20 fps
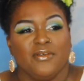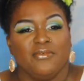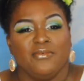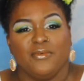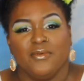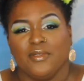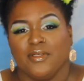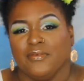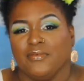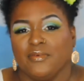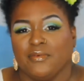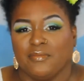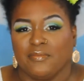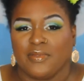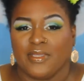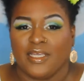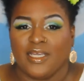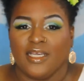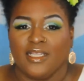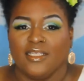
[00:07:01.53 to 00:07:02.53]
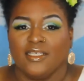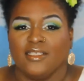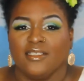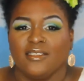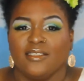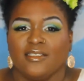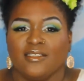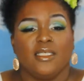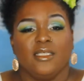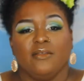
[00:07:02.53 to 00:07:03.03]
or 4 different palettes.
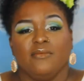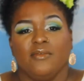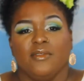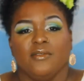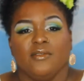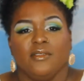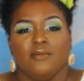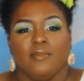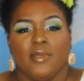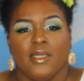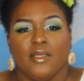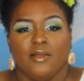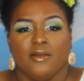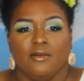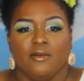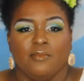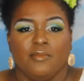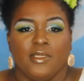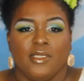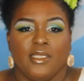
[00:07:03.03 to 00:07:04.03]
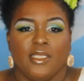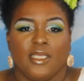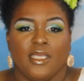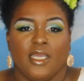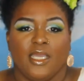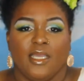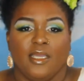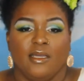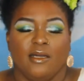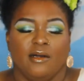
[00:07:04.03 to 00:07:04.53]
Instead of using my Urban
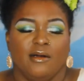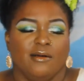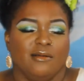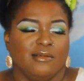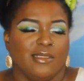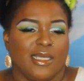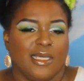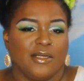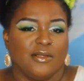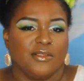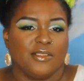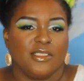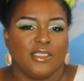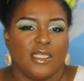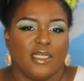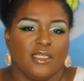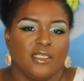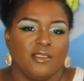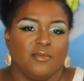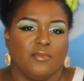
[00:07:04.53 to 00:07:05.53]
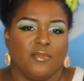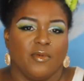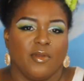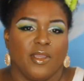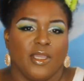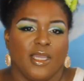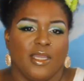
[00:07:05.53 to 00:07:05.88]
Decay All Nighter setting spray,